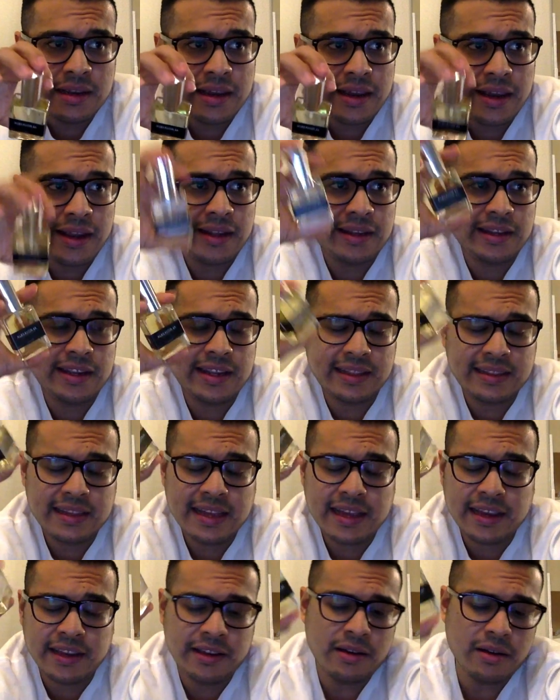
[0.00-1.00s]
and get
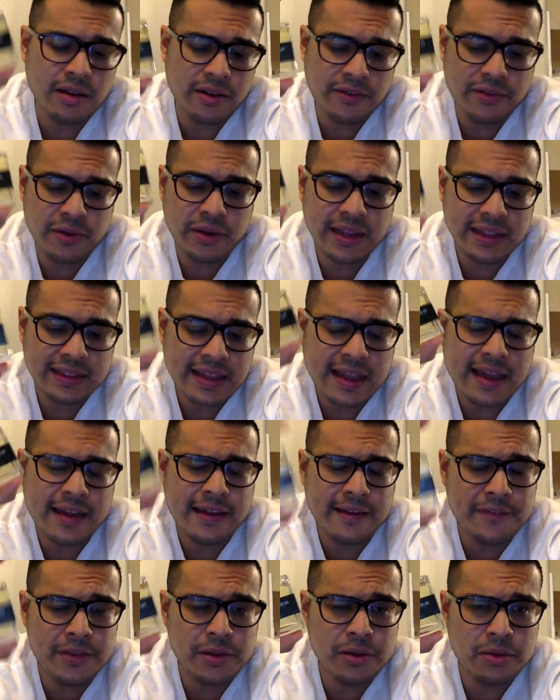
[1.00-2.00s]
that, if you get
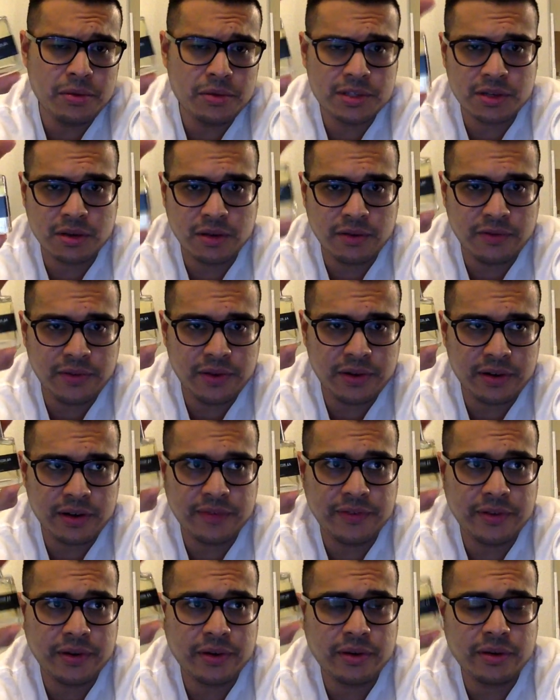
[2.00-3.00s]
that, if
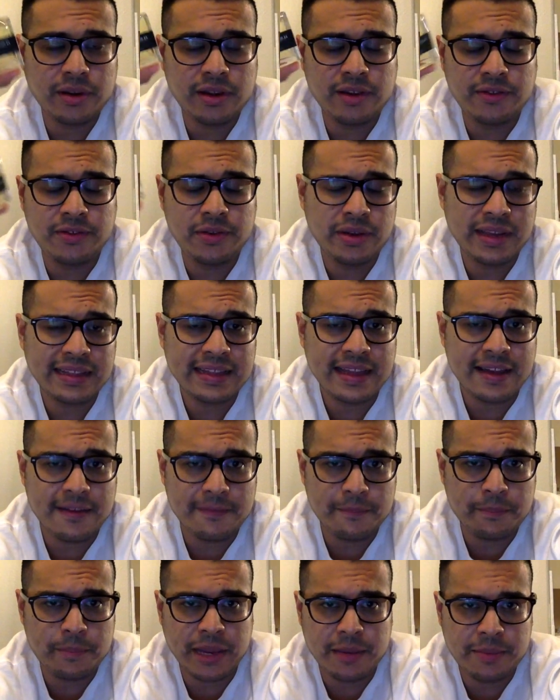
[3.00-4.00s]
you get
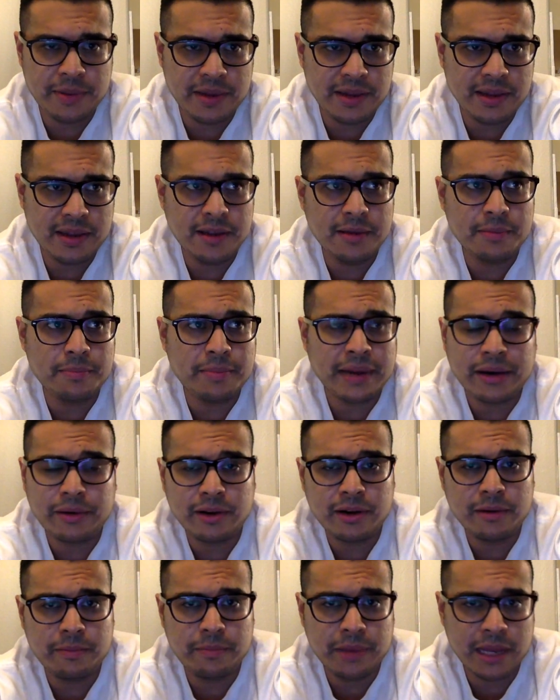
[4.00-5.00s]
that baby
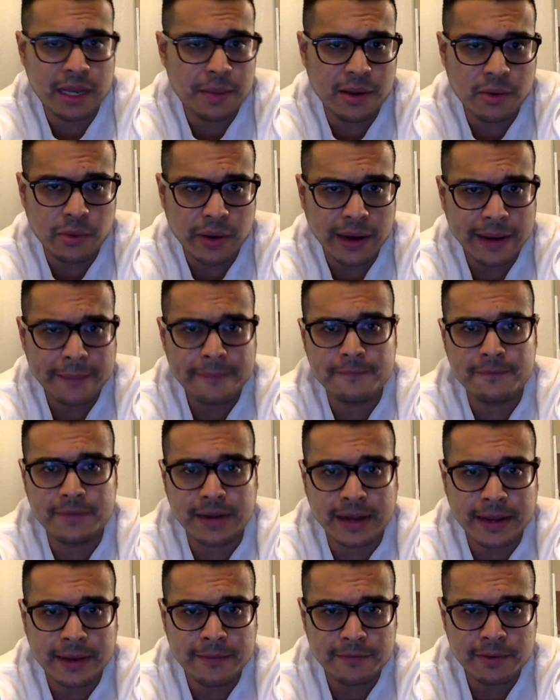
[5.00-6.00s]
powder, baby white
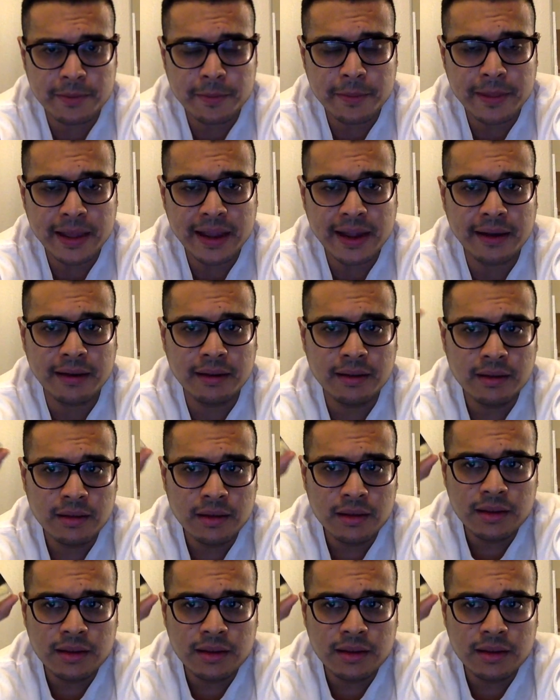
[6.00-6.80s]
vibe from that,